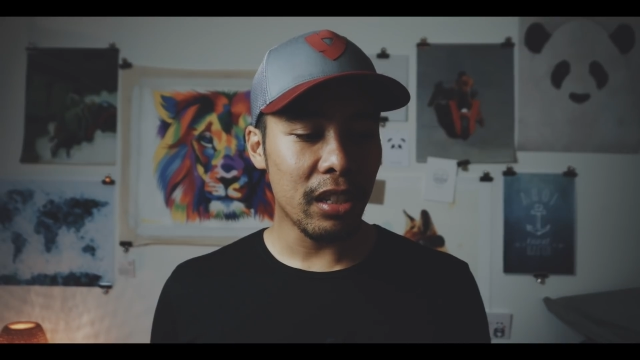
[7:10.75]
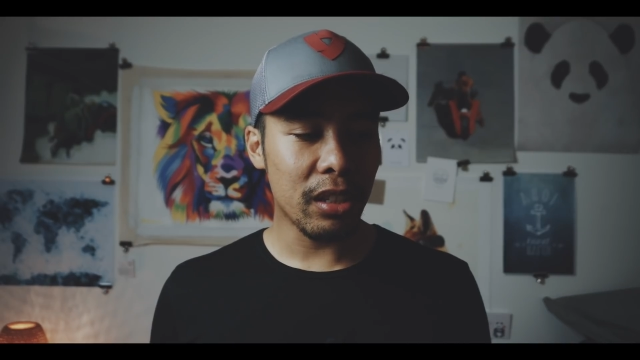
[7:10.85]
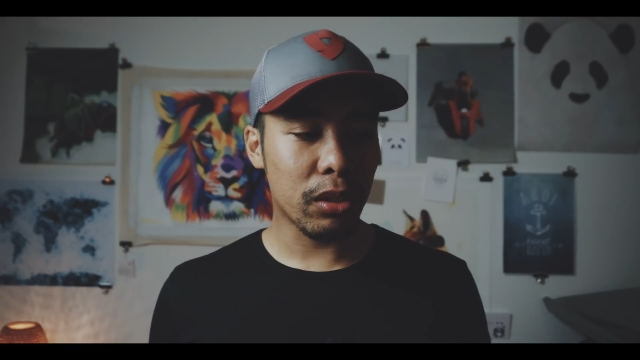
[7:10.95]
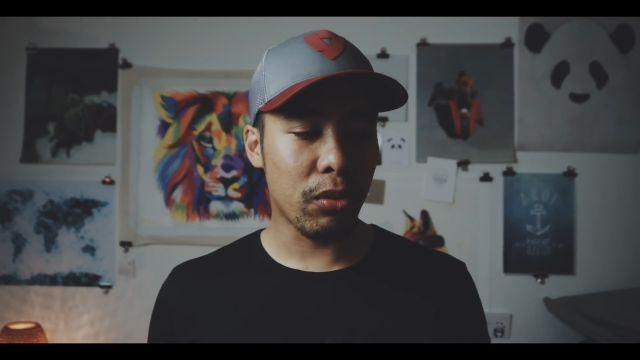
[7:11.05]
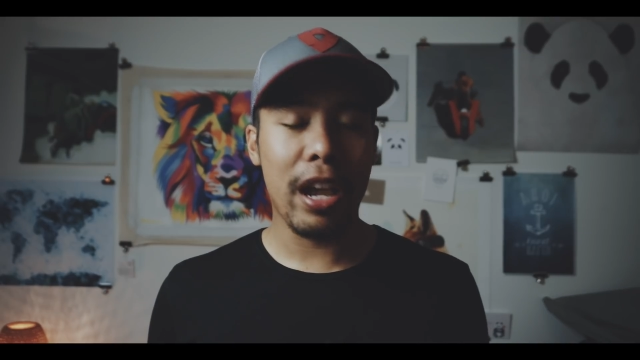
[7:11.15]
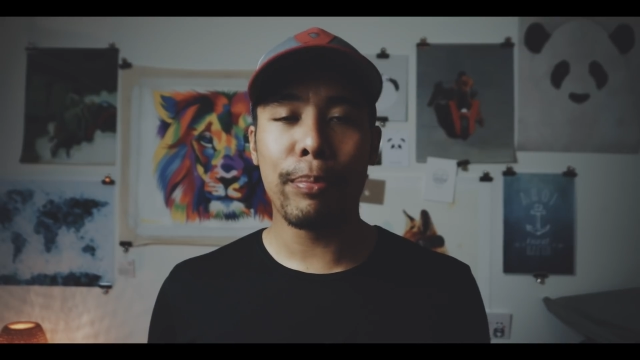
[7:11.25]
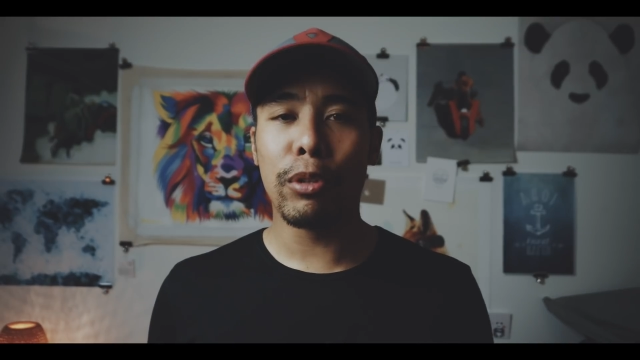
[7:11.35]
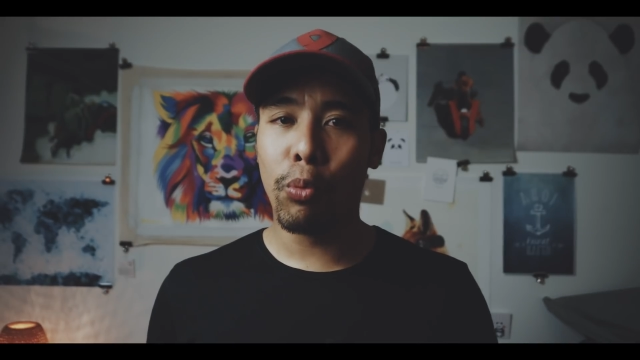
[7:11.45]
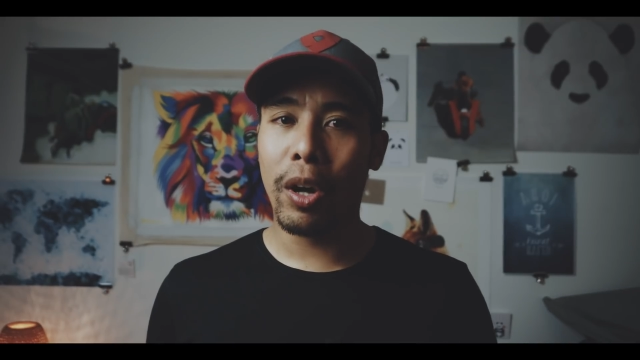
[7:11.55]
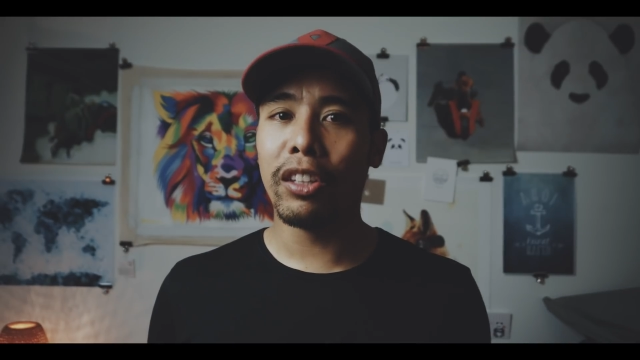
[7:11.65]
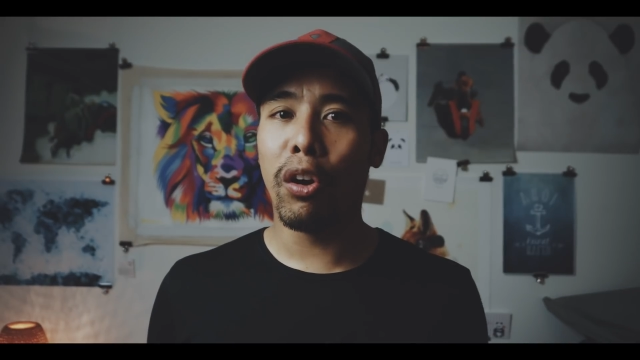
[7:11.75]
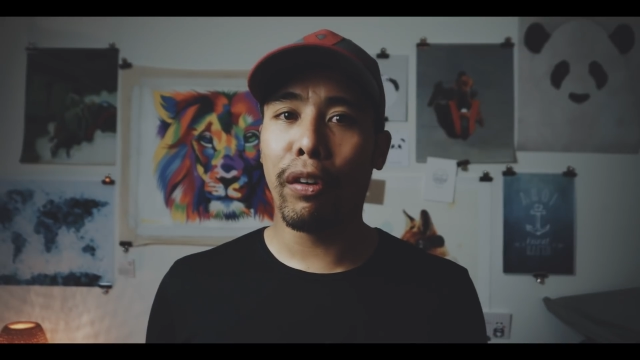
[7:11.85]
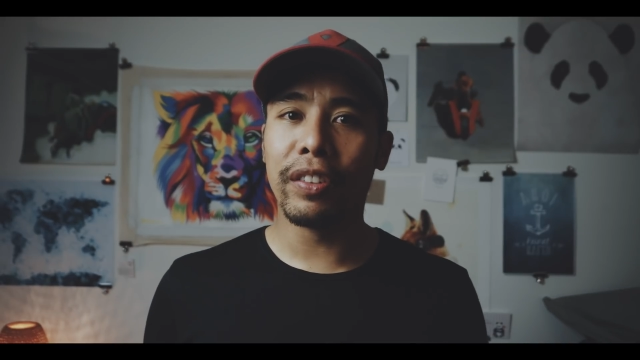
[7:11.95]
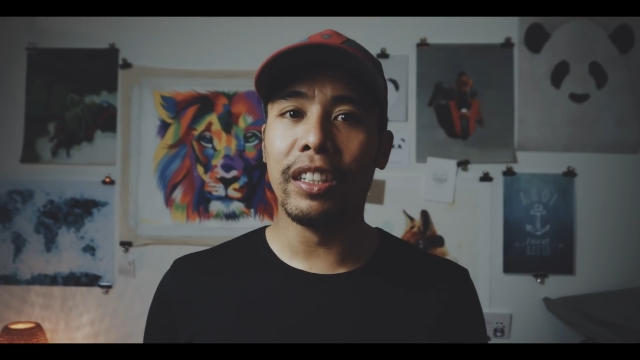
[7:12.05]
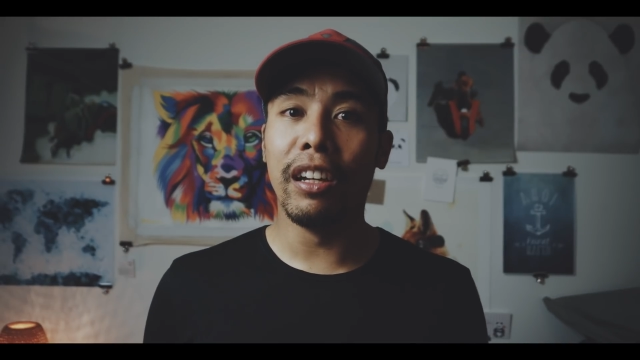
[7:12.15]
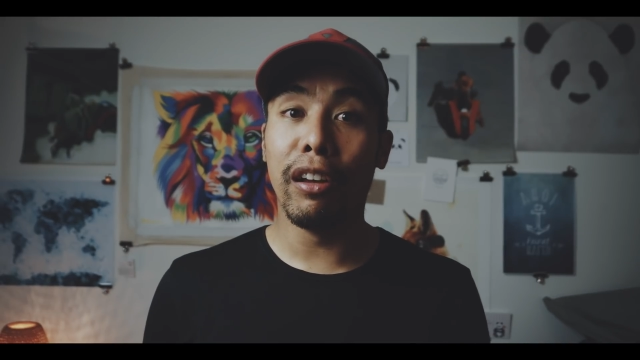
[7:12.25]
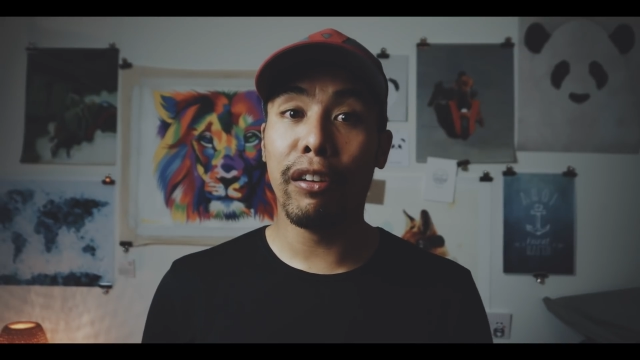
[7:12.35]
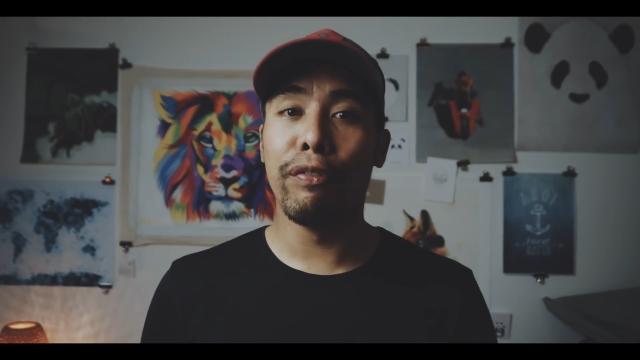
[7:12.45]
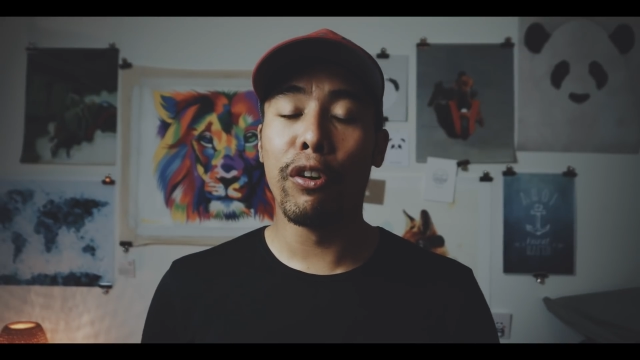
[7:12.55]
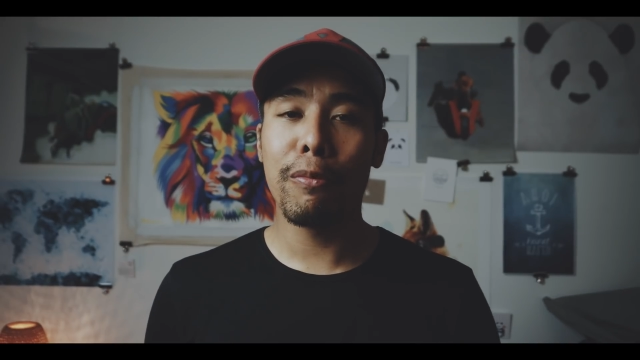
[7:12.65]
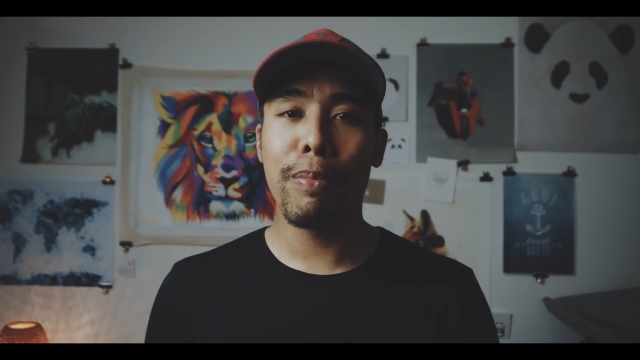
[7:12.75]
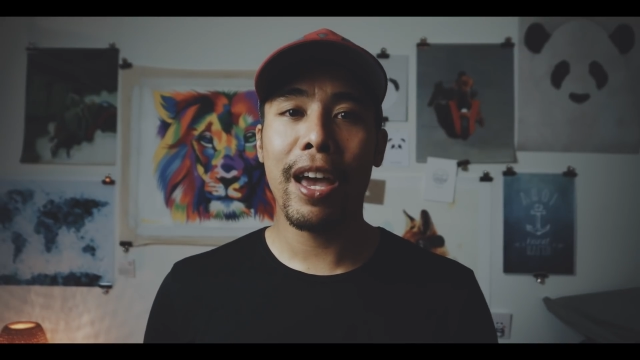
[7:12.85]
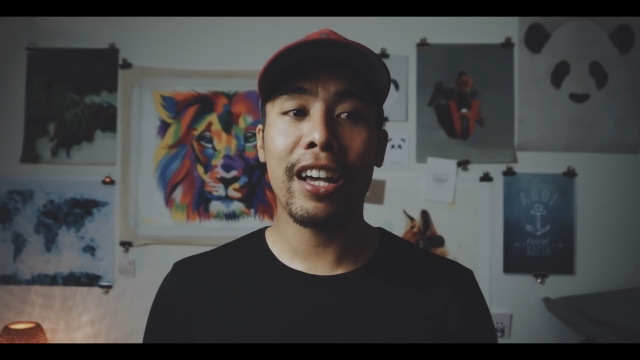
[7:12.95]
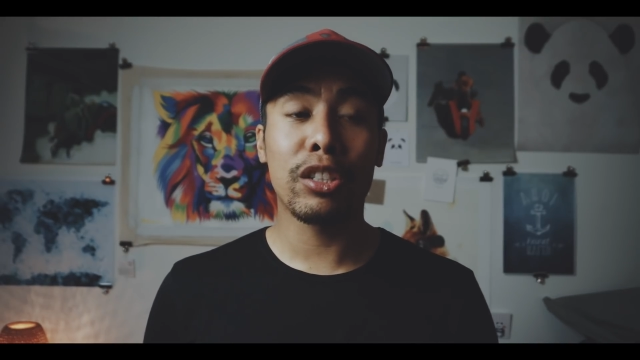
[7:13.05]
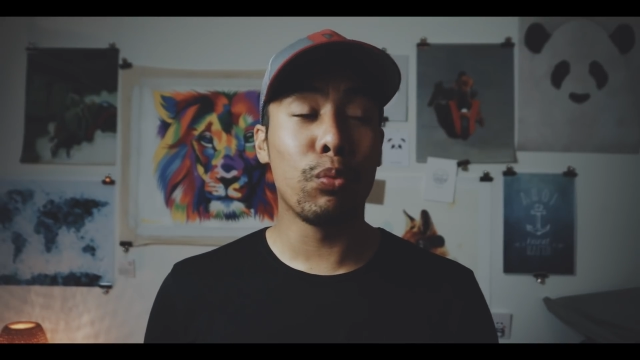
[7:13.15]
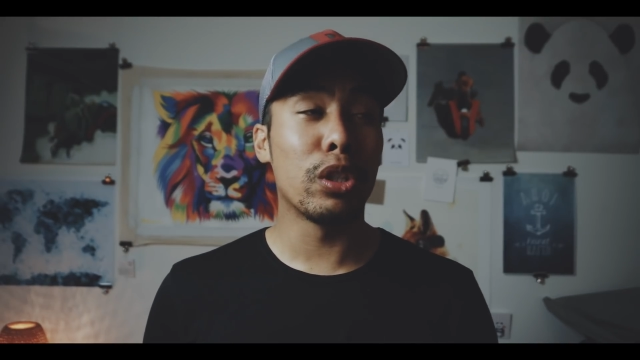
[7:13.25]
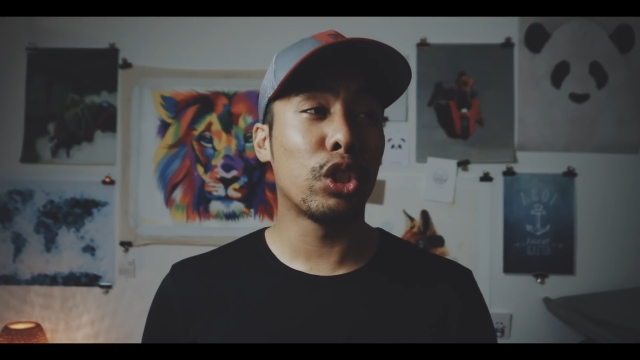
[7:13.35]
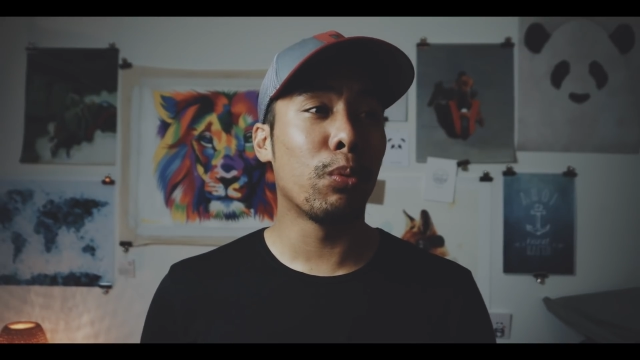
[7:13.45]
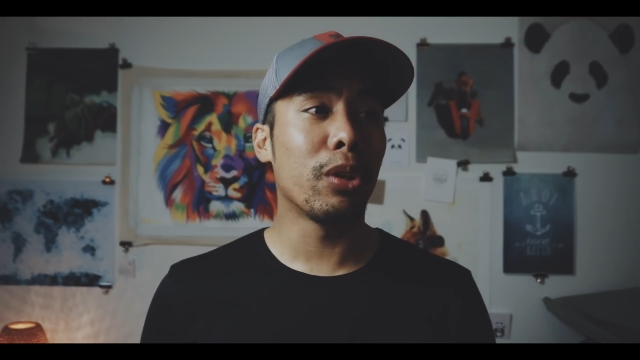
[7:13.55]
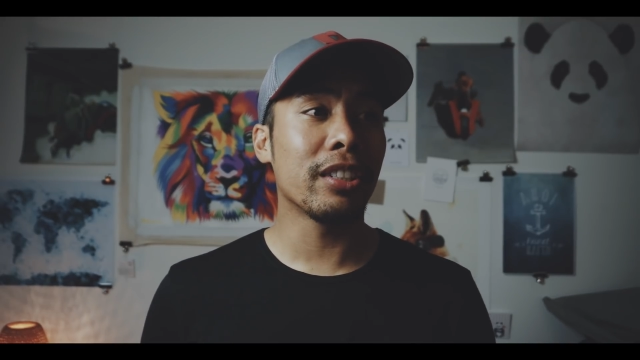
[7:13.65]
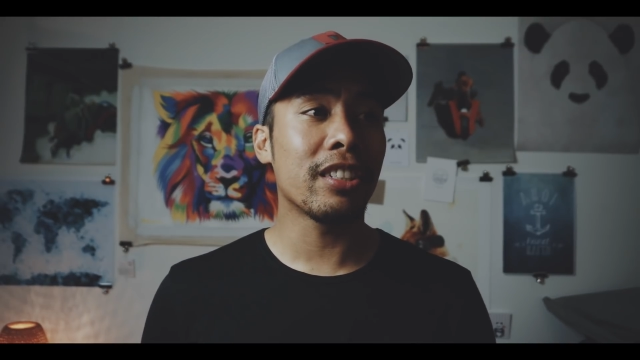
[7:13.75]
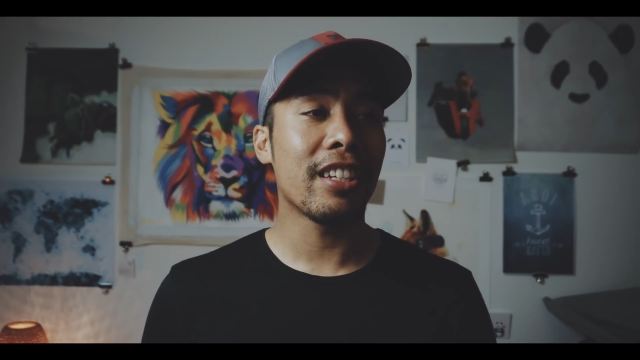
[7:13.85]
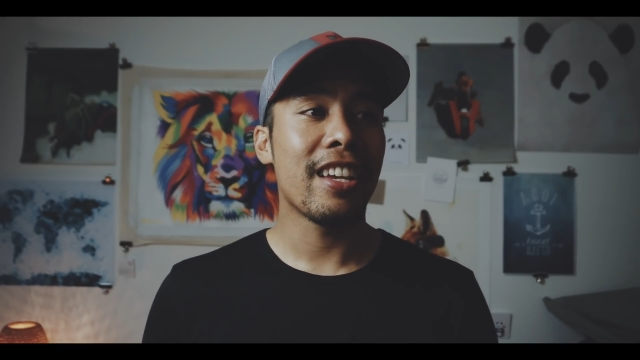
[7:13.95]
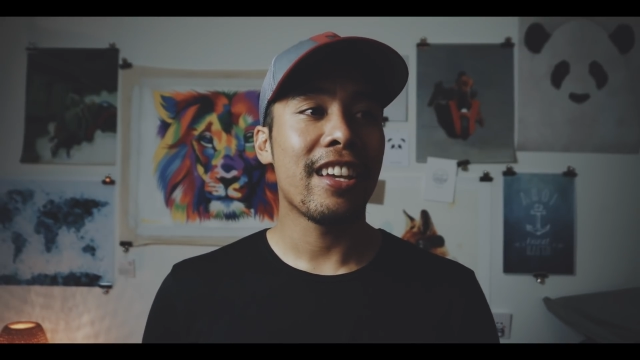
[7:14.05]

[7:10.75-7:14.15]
scraped one of the foot pegs, which was